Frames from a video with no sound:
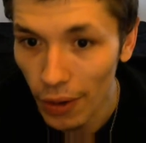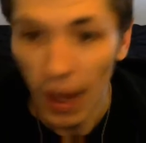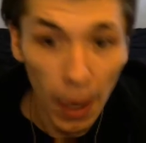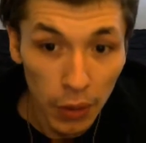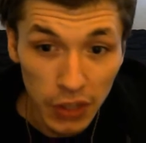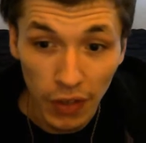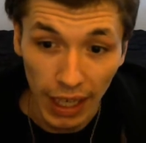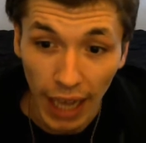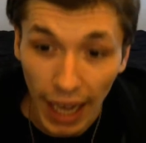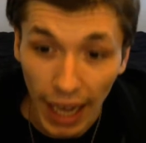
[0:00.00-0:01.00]
I was fucking
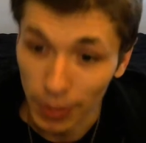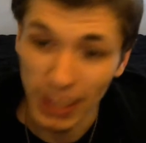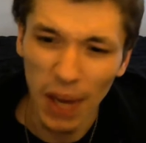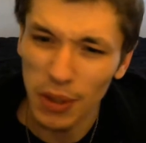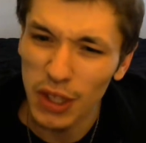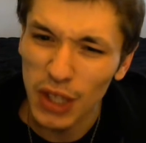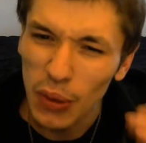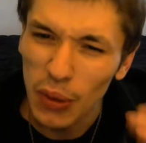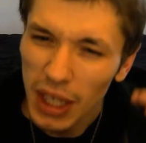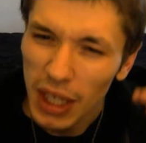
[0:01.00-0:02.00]
hyped, because I was
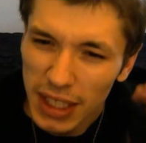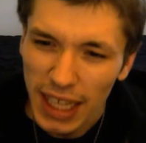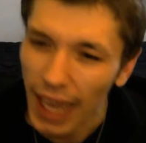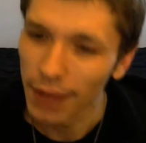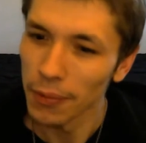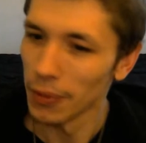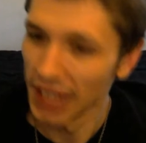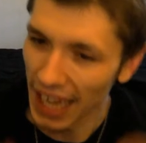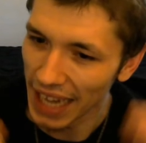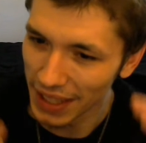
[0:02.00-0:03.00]
so sad when they
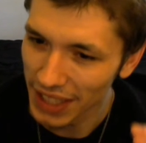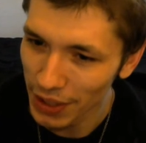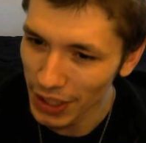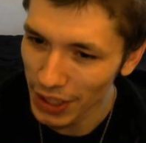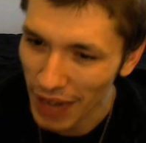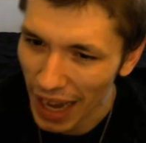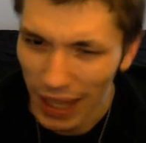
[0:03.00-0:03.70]
did the series finale.